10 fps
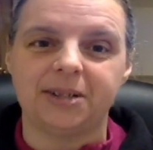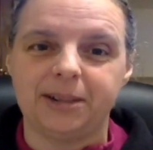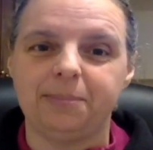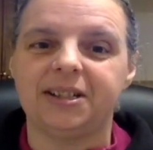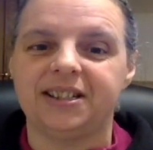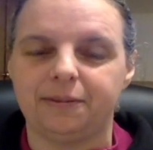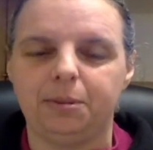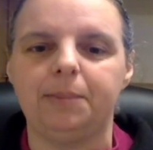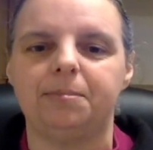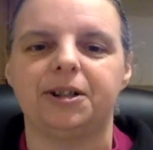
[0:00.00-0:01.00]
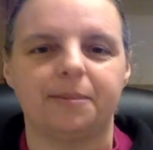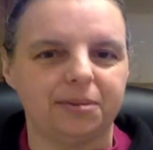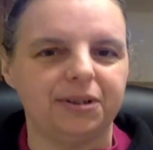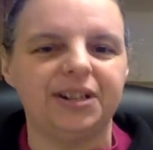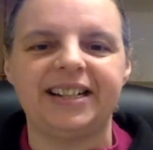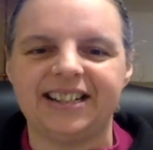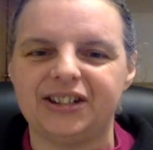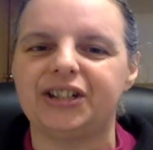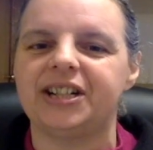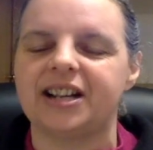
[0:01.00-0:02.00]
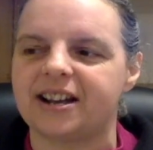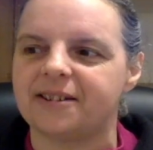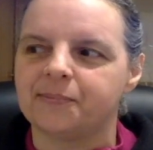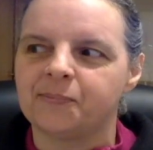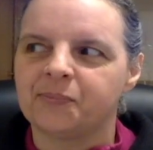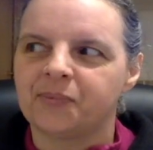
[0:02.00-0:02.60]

manipulative people are pretty good at